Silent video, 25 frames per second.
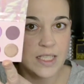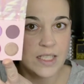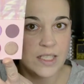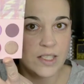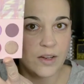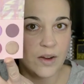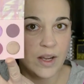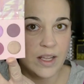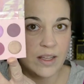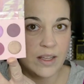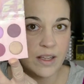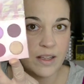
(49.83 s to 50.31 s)
so
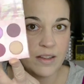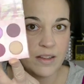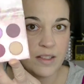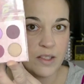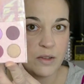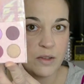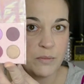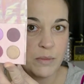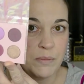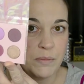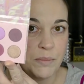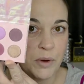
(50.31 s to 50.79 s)
I thought this
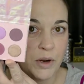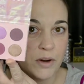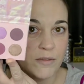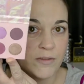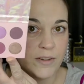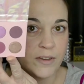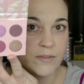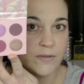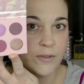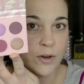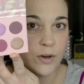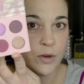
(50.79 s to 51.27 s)
would be
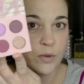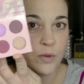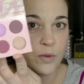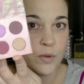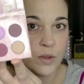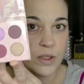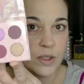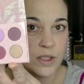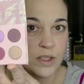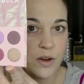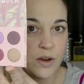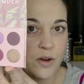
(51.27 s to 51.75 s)
perfect for a
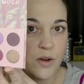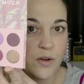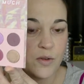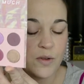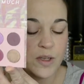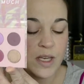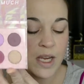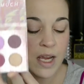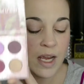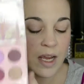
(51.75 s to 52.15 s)
cool tone.